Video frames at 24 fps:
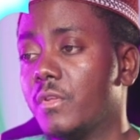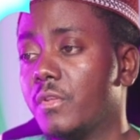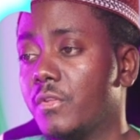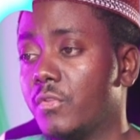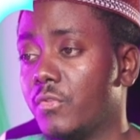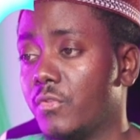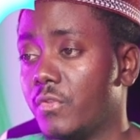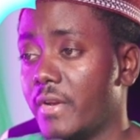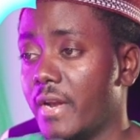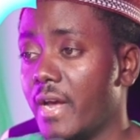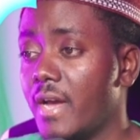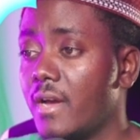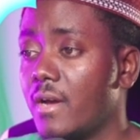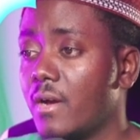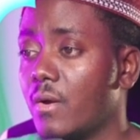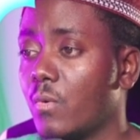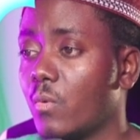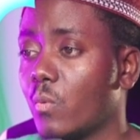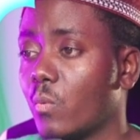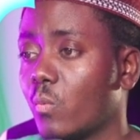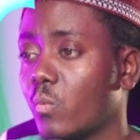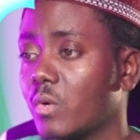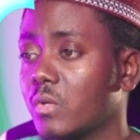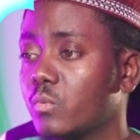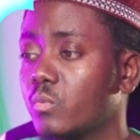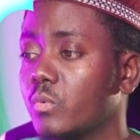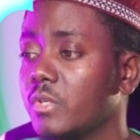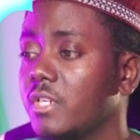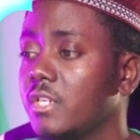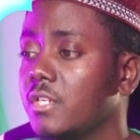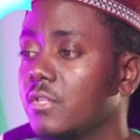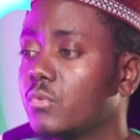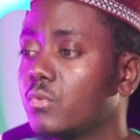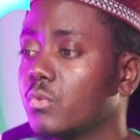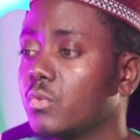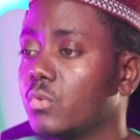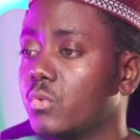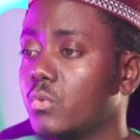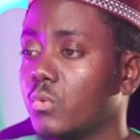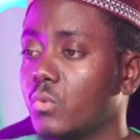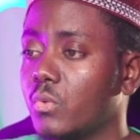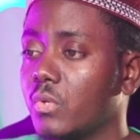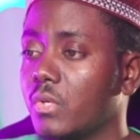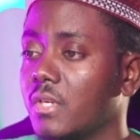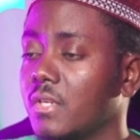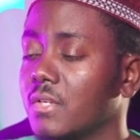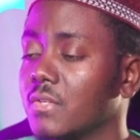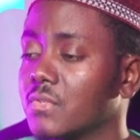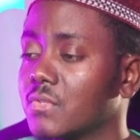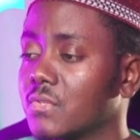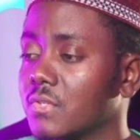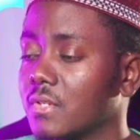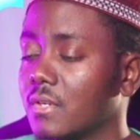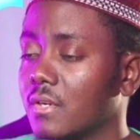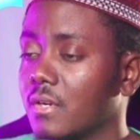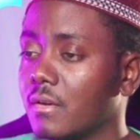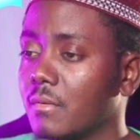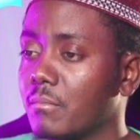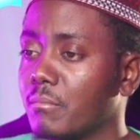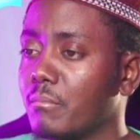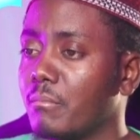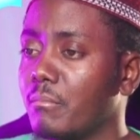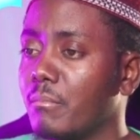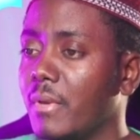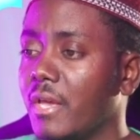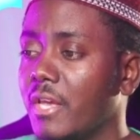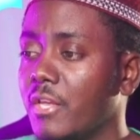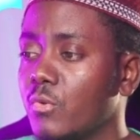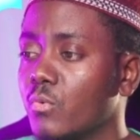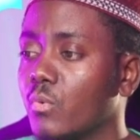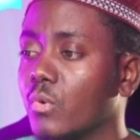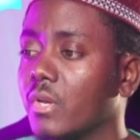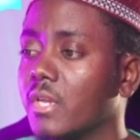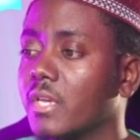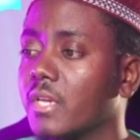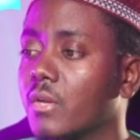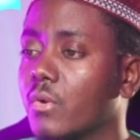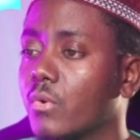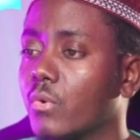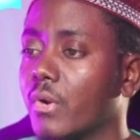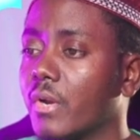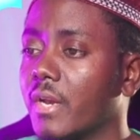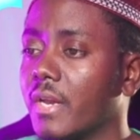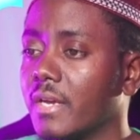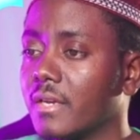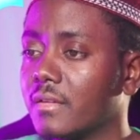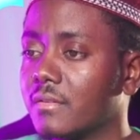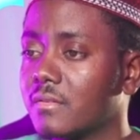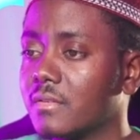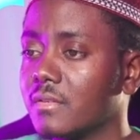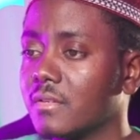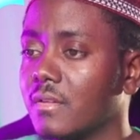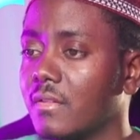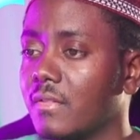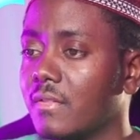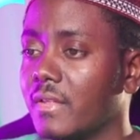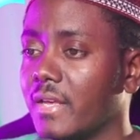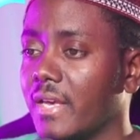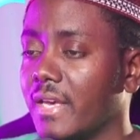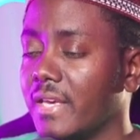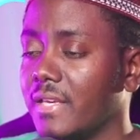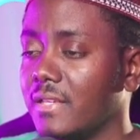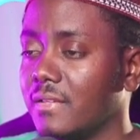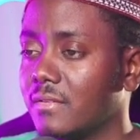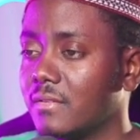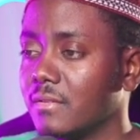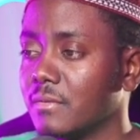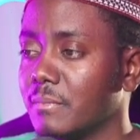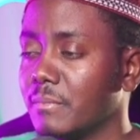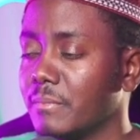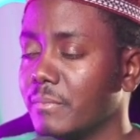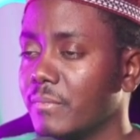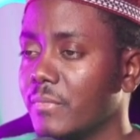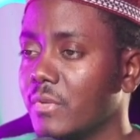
now what we need to do is manually connect the ATEM